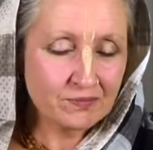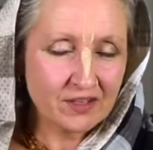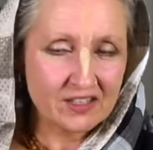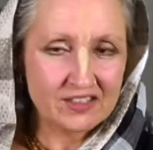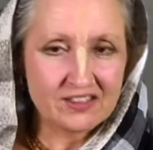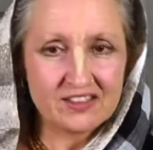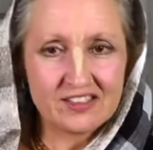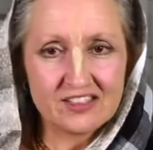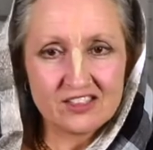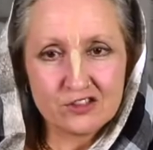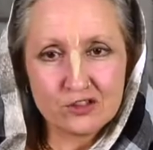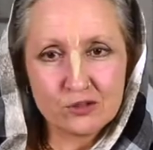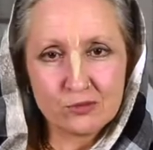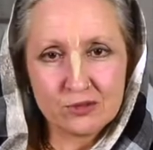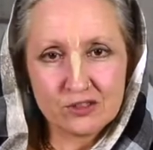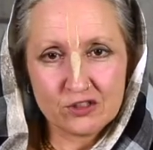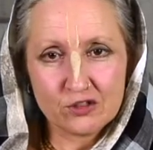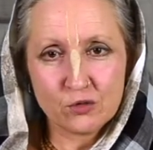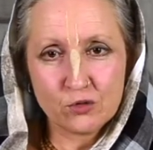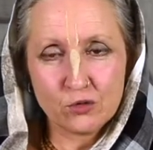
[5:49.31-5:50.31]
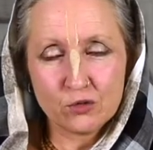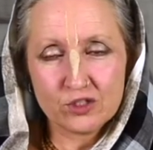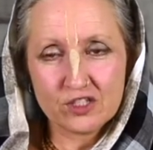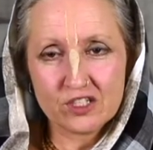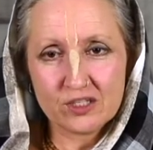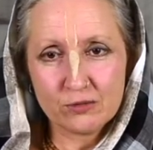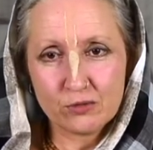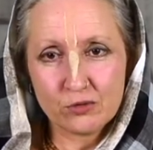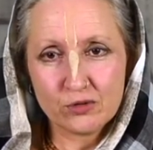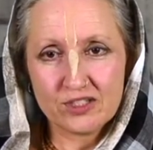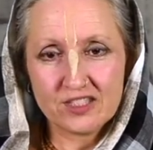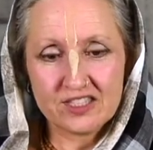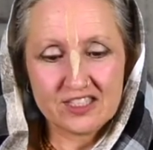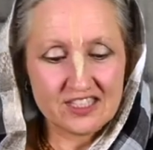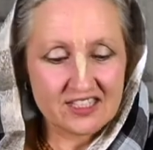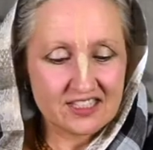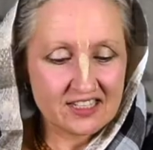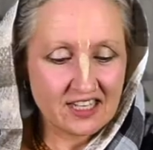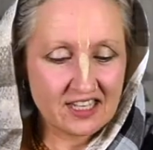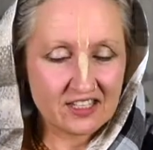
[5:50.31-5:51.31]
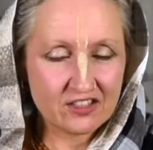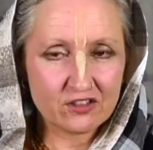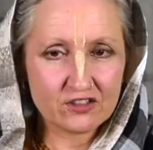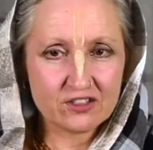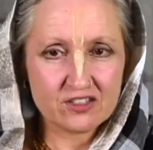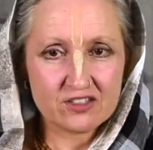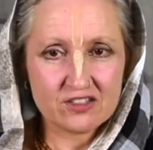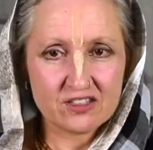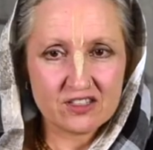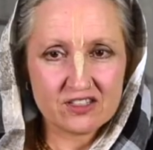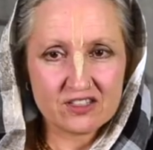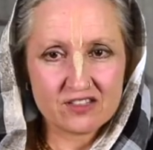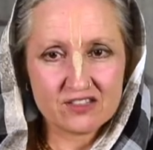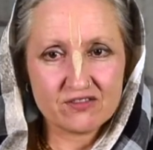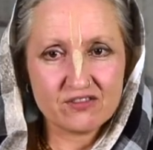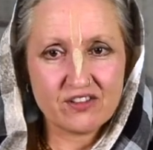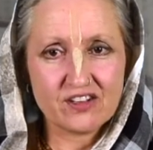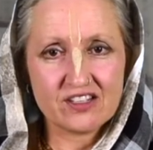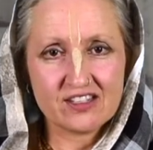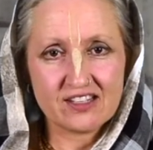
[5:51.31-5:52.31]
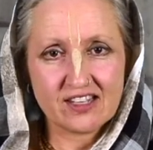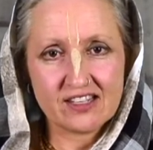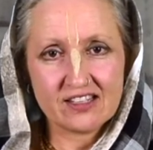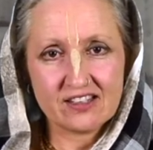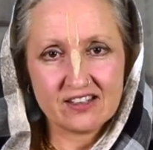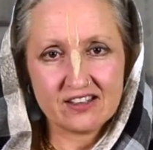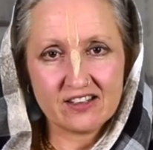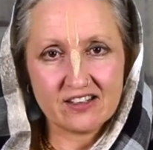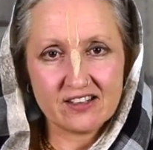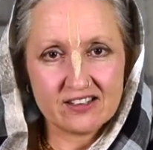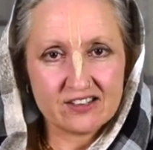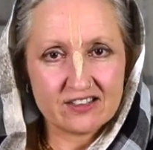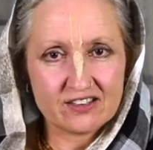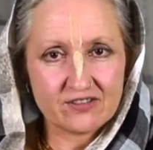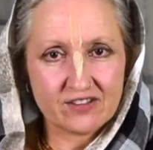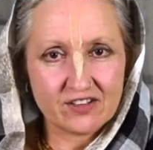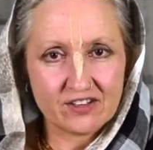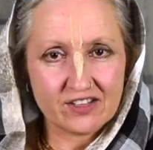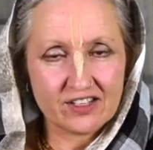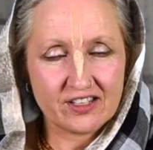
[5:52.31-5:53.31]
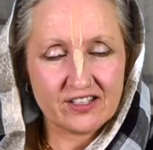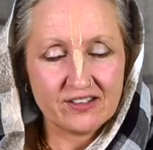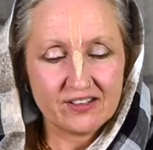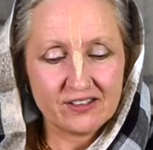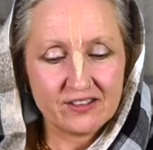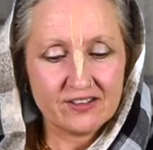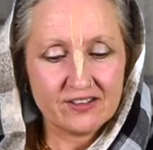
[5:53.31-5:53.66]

It needs to be taught more in detail, because it's very technical and it's very